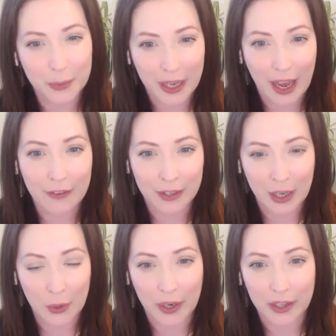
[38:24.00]
that we have on
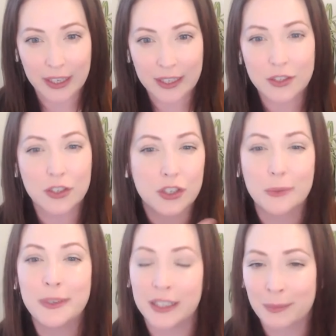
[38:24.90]
Get Oiling. So just
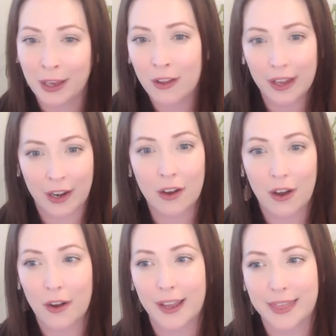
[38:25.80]
shoot me an email and
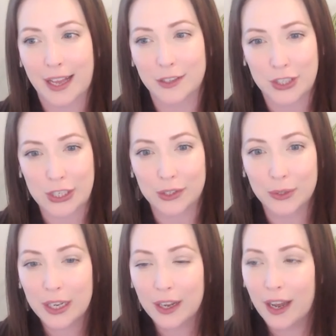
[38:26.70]
I'll get that to you.